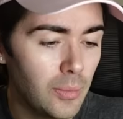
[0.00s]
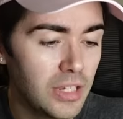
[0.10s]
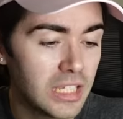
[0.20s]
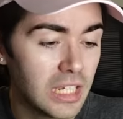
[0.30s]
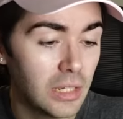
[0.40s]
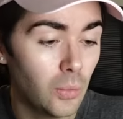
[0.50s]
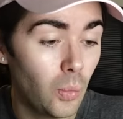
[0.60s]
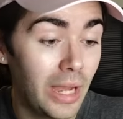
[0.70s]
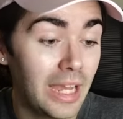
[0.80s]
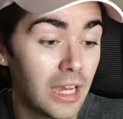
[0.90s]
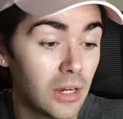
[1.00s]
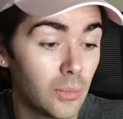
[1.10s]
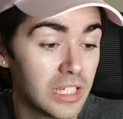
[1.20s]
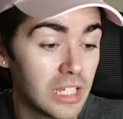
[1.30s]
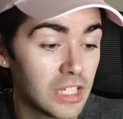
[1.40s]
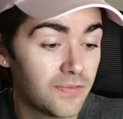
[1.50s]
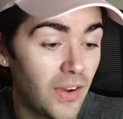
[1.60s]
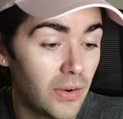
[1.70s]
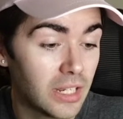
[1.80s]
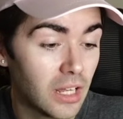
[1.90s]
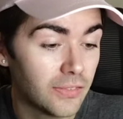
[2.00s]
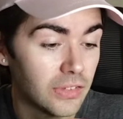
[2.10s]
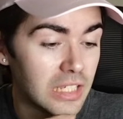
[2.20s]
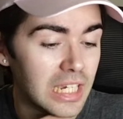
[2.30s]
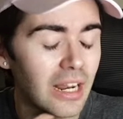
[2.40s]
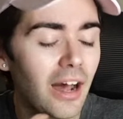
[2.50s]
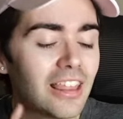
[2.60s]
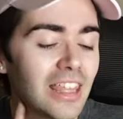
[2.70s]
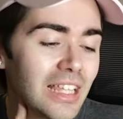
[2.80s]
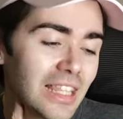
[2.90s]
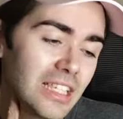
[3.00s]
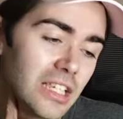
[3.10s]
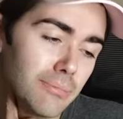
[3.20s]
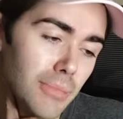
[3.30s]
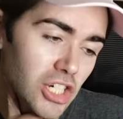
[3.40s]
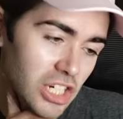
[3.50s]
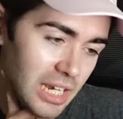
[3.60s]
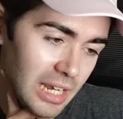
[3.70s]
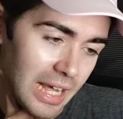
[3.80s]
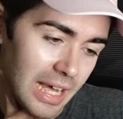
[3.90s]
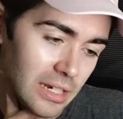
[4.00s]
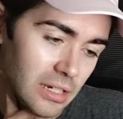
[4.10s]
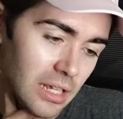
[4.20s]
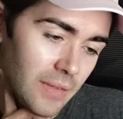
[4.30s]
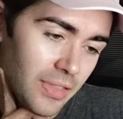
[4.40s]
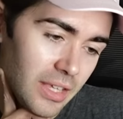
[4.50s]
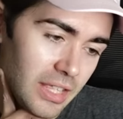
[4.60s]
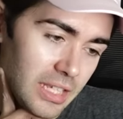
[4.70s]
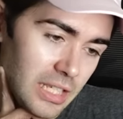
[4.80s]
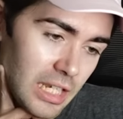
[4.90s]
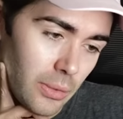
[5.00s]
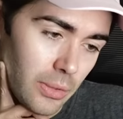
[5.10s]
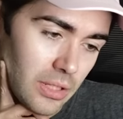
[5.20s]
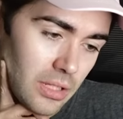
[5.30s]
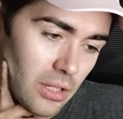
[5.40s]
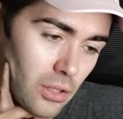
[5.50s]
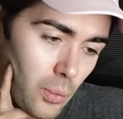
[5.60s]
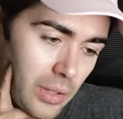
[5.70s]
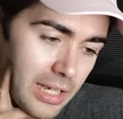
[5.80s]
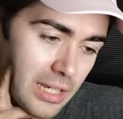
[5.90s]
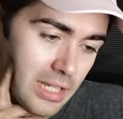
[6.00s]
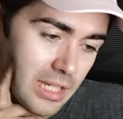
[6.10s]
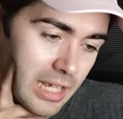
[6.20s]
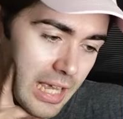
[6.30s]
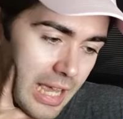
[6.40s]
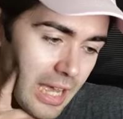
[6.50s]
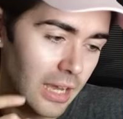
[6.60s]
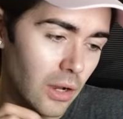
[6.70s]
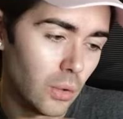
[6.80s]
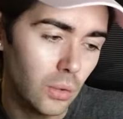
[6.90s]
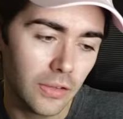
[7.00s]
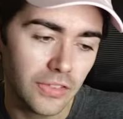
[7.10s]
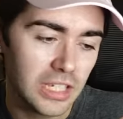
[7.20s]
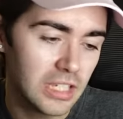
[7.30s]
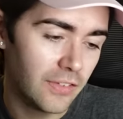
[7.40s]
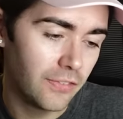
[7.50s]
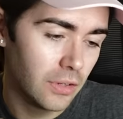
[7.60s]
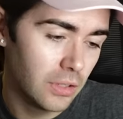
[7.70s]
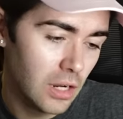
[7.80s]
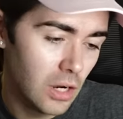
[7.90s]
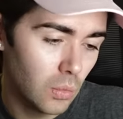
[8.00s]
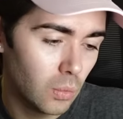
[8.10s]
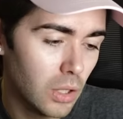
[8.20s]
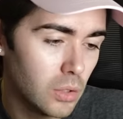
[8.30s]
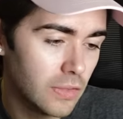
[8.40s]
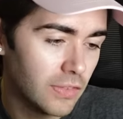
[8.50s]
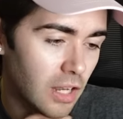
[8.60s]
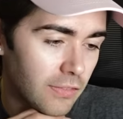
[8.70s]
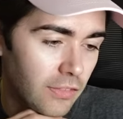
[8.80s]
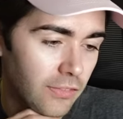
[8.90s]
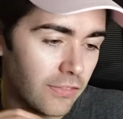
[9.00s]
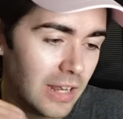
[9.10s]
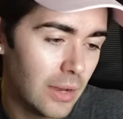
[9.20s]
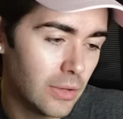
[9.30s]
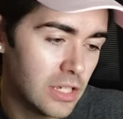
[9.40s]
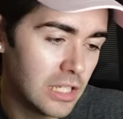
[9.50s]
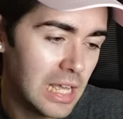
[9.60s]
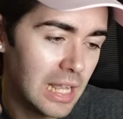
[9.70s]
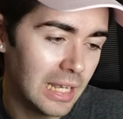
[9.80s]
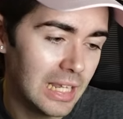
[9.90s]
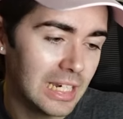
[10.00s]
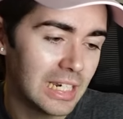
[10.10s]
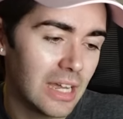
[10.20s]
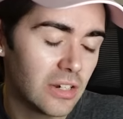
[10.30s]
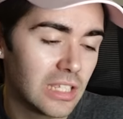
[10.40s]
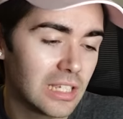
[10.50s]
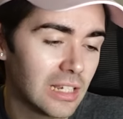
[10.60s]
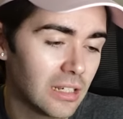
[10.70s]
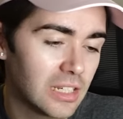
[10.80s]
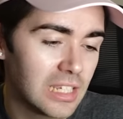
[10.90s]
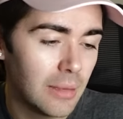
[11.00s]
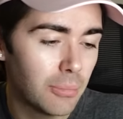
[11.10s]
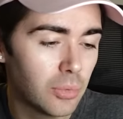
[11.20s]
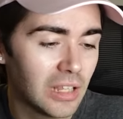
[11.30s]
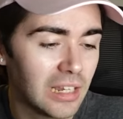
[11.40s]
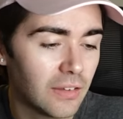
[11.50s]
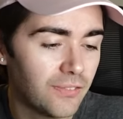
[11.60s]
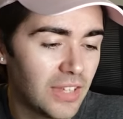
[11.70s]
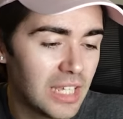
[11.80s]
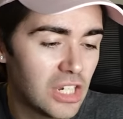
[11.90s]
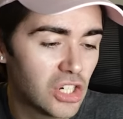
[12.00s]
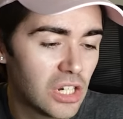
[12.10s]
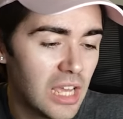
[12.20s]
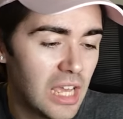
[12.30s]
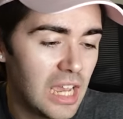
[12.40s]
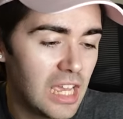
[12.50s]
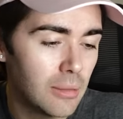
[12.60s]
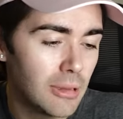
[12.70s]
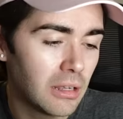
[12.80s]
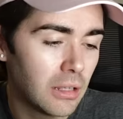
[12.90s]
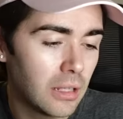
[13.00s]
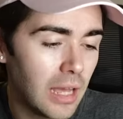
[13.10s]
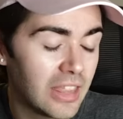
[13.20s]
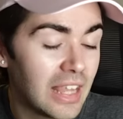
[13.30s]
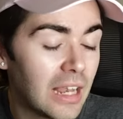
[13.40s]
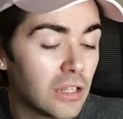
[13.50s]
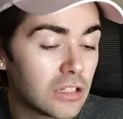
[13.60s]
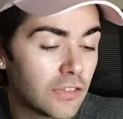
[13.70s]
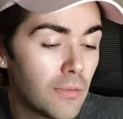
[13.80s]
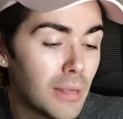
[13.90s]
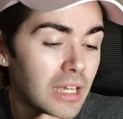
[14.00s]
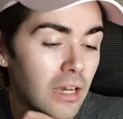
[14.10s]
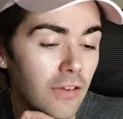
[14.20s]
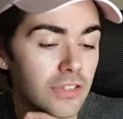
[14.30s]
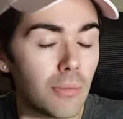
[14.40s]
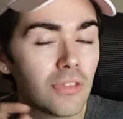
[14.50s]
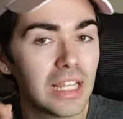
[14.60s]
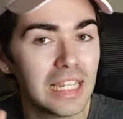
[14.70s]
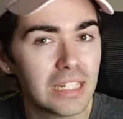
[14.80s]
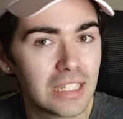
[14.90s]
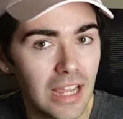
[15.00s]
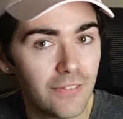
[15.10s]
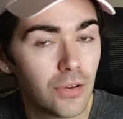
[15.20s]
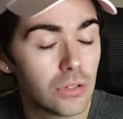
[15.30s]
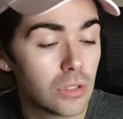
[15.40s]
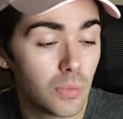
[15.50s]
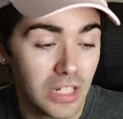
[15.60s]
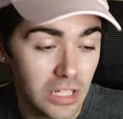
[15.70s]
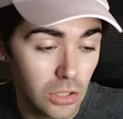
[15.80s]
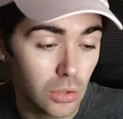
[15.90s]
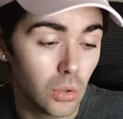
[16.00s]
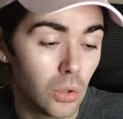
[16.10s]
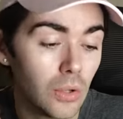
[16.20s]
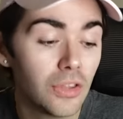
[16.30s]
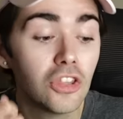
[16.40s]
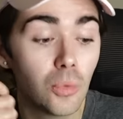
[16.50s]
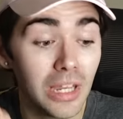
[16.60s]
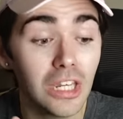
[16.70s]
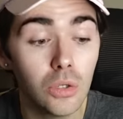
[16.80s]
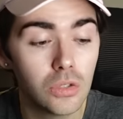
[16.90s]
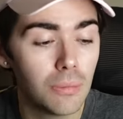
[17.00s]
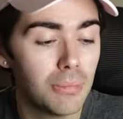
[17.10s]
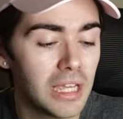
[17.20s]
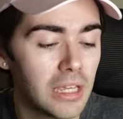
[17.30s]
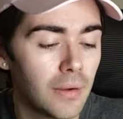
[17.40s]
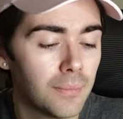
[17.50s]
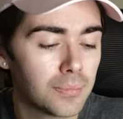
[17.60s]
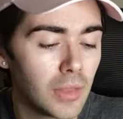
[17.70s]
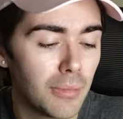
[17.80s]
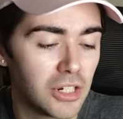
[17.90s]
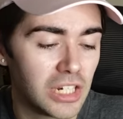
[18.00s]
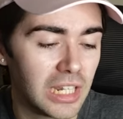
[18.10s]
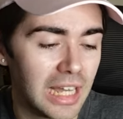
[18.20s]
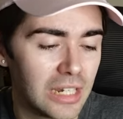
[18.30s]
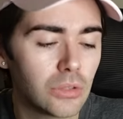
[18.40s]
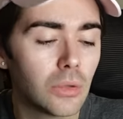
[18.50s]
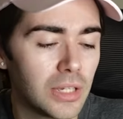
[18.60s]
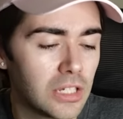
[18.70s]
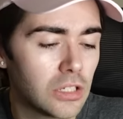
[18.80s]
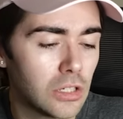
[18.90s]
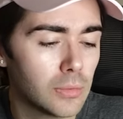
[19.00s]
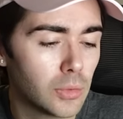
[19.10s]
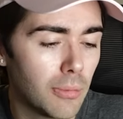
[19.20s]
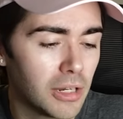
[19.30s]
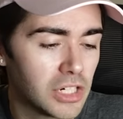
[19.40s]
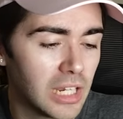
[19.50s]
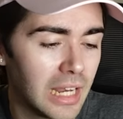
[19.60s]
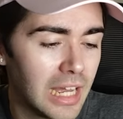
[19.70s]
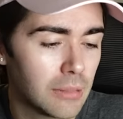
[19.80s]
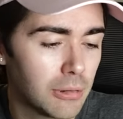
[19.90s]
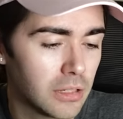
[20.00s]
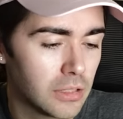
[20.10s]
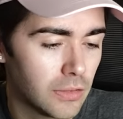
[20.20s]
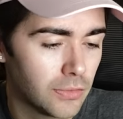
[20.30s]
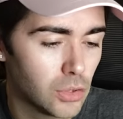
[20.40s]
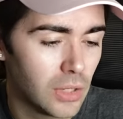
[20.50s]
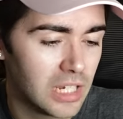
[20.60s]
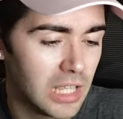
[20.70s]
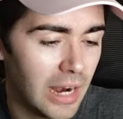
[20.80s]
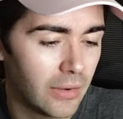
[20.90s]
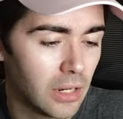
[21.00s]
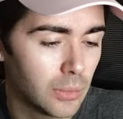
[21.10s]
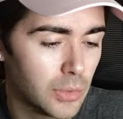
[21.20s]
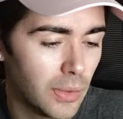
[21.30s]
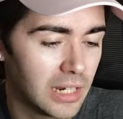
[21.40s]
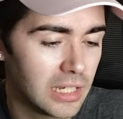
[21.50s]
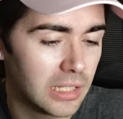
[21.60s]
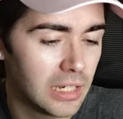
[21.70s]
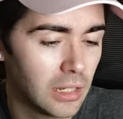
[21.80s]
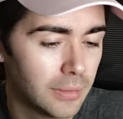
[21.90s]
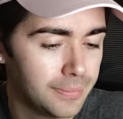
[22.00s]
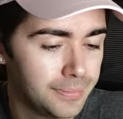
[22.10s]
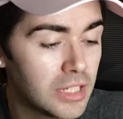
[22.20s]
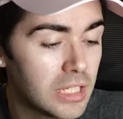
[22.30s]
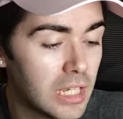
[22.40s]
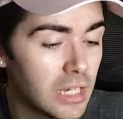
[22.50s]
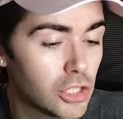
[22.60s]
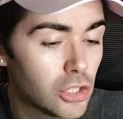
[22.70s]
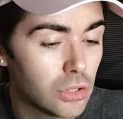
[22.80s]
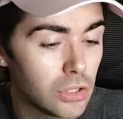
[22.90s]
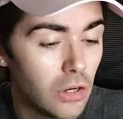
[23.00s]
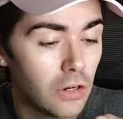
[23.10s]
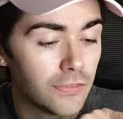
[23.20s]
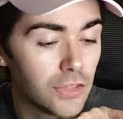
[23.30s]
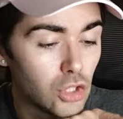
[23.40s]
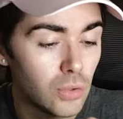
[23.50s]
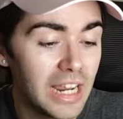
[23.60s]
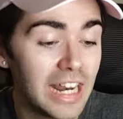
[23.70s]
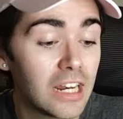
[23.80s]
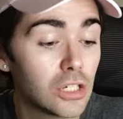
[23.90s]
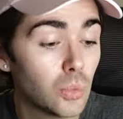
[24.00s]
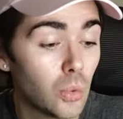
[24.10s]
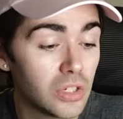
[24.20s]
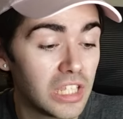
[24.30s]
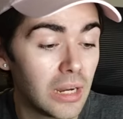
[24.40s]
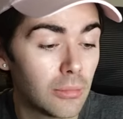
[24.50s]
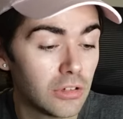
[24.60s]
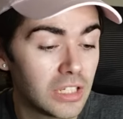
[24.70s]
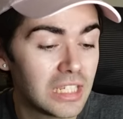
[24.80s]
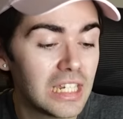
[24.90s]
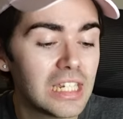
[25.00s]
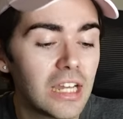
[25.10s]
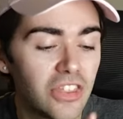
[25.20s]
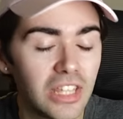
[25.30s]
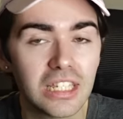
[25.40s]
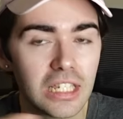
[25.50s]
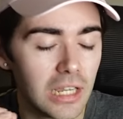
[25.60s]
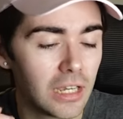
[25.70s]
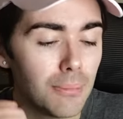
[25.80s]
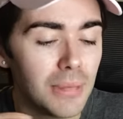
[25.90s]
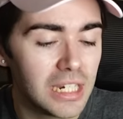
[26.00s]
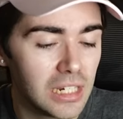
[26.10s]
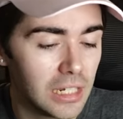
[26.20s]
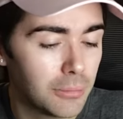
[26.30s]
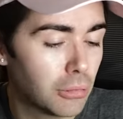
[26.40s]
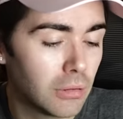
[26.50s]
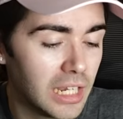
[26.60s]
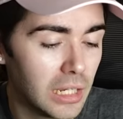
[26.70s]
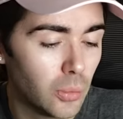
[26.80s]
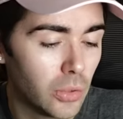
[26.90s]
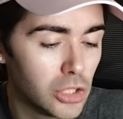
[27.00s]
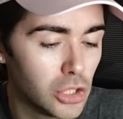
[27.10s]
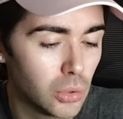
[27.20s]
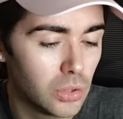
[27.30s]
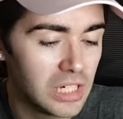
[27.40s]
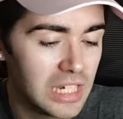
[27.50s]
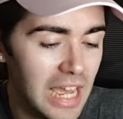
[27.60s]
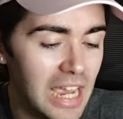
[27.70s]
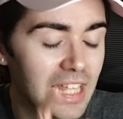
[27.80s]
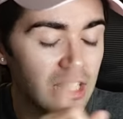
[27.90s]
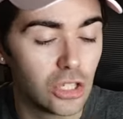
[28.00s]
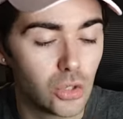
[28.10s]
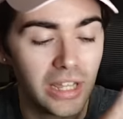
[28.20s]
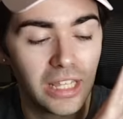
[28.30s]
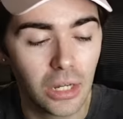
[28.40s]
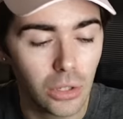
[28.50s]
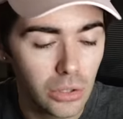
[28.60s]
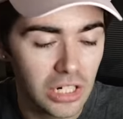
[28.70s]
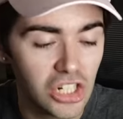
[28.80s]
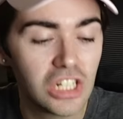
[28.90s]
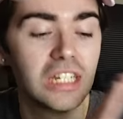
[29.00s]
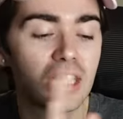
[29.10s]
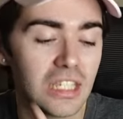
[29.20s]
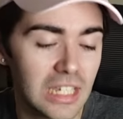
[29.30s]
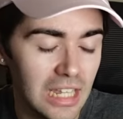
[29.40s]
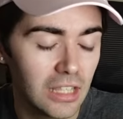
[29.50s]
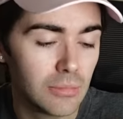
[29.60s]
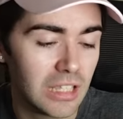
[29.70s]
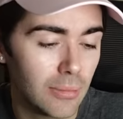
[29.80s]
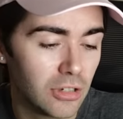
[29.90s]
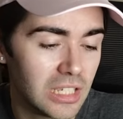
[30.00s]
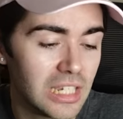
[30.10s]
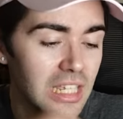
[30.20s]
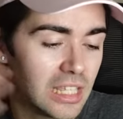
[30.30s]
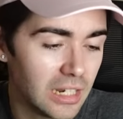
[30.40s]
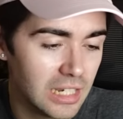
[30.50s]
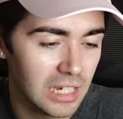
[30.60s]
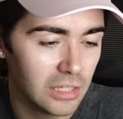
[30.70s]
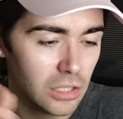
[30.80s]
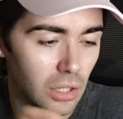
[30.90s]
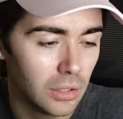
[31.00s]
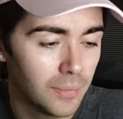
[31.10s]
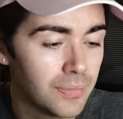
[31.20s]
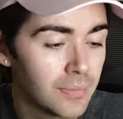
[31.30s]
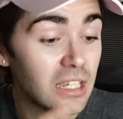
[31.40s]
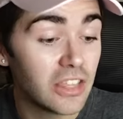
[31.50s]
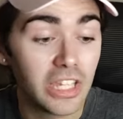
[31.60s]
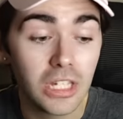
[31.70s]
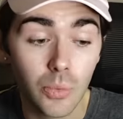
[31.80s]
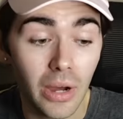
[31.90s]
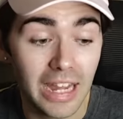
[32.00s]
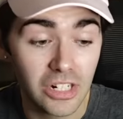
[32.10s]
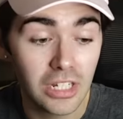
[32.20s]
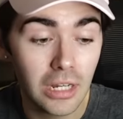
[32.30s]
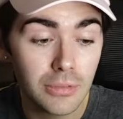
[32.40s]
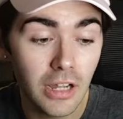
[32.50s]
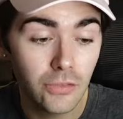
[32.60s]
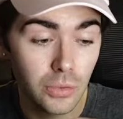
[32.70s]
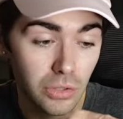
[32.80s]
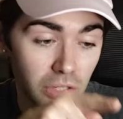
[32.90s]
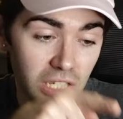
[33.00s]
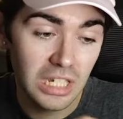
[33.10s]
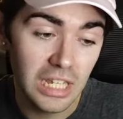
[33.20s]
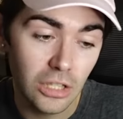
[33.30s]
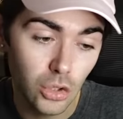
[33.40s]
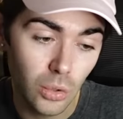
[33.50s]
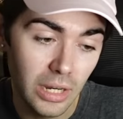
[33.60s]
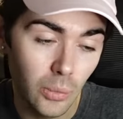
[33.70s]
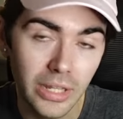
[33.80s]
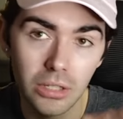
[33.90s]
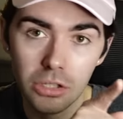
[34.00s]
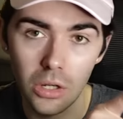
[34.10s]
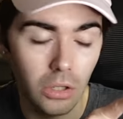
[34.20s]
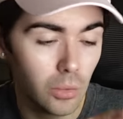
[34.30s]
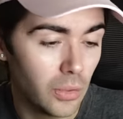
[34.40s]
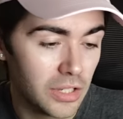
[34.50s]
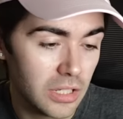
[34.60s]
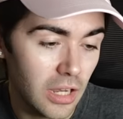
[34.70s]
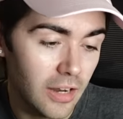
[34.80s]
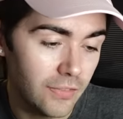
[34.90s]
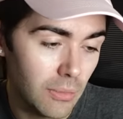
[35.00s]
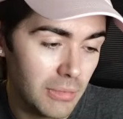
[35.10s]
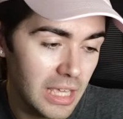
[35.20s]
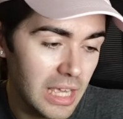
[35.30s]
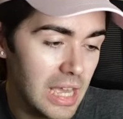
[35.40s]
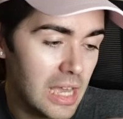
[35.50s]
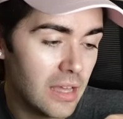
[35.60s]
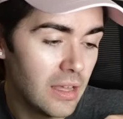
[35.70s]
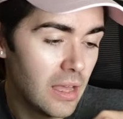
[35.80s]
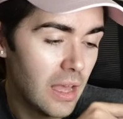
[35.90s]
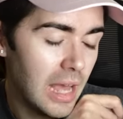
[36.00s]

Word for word: Then we see, wow, we see this very colourful scene. I think this is Munchkin Land this sequence that we can see here. All of these different rows of colourful flowers leading down to this little dip with a little village in the middle, and that looks familiar of some of the leaked set photos we saw that we knew to be Munchkin Land, or that we assumed were Munchkin Land because of the dress that Ariana was wearing as Glinda. Then we see a shot of the train heading towards the Emerald City. I think this is like immediately pre One Short Day. That's the train they got on at Shiz. It's taking them to the Emerald City. They're going to sing the song. And this, I think, is what actually comes afterwards. You can see the train wheels on one side of them here.